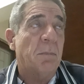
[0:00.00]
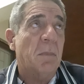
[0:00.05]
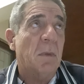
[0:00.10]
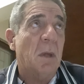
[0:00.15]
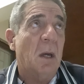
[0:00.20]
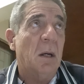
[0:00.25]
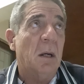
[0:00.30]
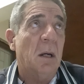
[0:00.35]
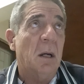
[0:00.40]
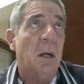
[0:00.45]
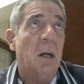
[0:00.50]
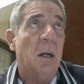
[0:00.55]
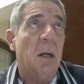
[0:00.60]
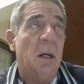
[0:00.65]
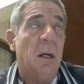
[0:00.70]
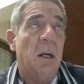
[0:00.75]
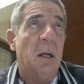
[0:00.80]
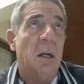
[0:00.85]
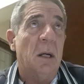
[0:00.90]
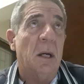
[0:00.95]

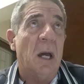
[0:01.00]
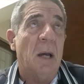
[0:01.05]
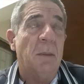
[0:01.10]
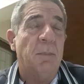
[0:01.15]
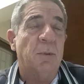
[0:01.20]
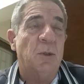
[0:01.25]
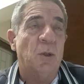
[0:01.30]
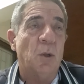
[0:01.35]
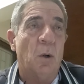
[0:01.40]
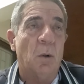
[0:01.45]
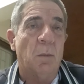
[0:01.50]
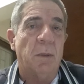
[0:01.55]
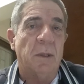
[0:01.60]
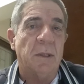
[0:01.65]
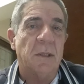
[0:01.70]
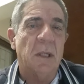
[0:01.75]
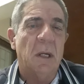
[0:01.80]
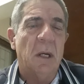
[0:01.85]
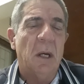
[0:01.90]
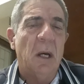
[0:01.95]
absorbance.
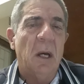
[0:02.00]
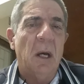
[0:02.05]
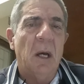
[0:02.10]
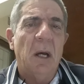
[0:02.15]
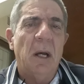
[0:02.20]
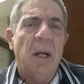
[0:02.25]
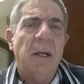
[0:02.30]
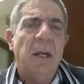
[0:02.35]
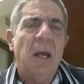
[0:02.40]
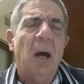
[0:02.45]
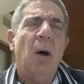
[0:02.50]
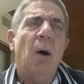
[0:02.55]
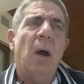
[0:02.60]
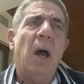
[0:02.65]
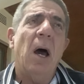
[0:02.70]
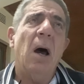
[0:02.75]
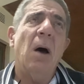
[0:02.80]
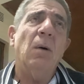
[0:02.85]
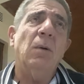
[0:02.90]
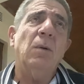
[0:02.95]

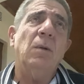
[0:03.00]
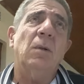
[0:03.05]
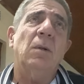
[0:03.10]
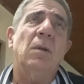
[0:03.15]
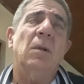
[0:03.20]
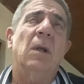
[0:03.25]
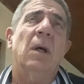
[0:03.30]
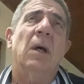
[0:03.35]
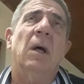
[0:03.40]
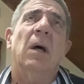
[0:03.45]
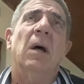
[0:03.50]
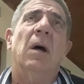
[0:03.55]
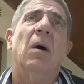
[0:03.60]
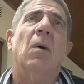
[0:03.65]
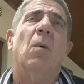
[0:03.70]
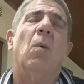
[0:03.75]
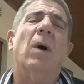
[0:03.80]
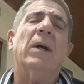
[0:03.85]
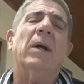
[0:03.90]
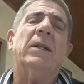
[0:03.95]
Now,
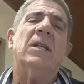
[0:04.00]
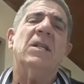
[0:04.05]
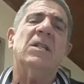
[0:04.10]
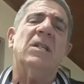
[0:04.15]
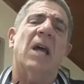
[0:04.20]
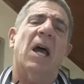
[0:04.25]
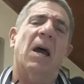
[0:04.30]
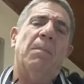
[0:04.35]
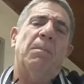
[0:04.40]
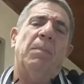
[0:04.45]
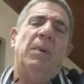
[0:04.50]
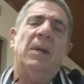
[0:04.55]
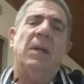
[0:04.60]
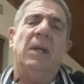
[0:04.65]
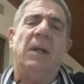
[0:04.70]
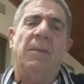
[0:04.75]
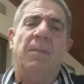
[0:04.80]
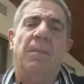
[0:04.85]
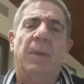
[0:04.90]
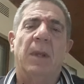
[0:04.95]
what is happening?
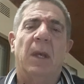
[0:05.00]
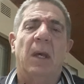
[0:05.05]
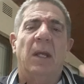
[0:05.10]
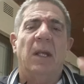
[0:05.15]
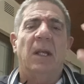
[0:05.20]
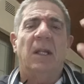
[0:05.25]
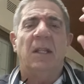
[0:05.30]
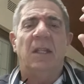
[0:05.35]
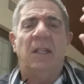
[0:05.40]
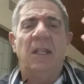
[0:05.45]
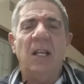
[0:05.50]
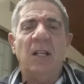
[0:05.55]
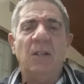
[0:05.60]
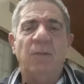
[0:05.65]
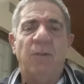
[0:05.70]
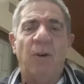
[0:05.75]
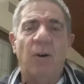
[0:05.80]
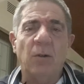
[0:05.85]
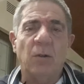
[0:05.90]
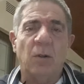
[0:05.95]
This
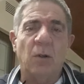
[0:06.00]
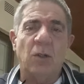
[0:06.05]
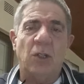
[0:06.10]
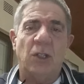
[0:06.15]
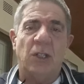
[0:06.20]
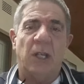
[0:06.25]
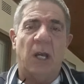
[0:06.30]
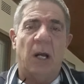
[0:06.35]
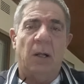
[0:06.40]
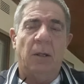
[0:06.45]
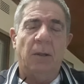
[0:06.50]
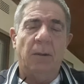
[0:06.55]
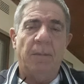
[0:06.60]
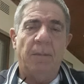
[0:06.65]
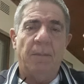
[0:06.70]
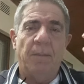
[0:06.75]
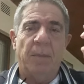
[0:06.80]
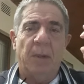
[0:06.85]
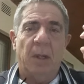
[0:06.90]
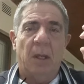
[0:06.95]
photocell
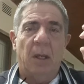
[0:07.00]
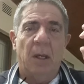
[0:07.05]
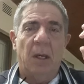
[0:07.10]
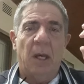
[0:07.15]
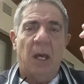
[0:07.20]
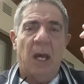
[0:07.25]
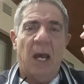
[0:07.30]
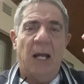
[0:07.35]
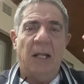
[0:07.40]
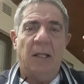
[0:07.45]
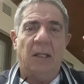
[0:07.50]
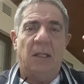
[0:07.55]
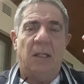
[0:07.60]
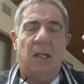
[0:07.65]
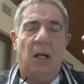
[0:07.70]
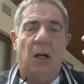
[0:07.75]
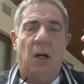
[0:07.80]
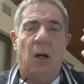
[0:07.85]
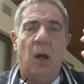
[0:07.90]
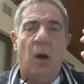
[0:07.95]
and the
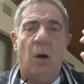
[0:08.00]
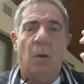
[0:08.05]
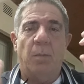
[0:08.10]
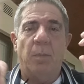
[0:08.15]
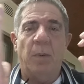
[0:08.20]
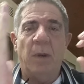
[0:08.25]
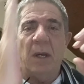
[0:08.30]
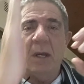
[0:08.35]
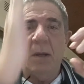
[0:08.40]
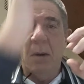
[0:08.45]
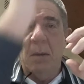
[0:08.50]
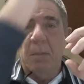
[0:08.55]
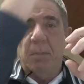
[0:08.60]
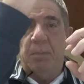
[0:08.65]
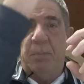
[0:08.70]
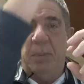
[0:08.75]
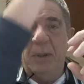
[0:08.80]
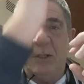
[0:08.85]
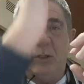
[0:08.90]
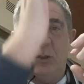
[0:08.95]
globe,
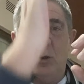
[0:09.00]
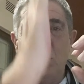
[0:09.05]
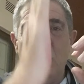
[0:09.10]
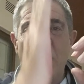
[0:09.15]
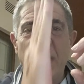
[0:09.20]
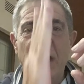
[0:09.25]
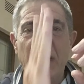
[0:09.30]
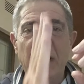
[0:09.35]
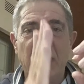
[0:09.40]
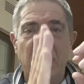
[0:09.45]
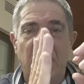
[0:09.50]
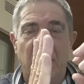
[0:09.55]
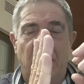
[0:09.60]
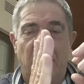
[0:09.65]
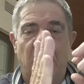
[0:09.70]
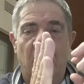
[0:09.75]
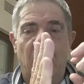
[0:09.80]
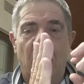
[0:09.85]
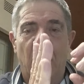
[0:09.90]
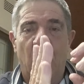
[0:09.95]
between it,
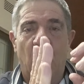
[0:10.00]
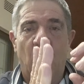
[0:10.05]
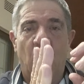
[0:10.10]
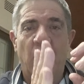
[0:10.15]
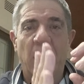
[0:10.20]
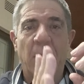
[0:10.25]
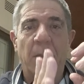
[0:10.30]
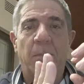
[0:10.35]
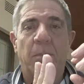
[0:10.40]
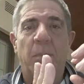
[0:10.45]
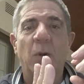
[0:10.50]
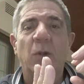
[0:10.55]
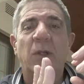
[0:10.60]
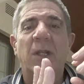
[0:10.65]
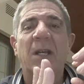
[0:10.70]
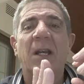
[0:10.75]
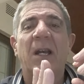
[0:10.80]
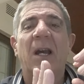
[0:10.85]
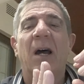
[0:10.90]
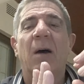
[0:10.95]
we're
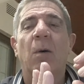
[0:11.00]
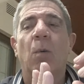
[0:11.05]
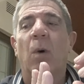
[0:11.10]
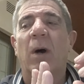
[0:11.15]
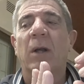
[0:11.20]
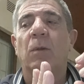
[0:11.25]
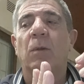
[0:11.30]
putting what we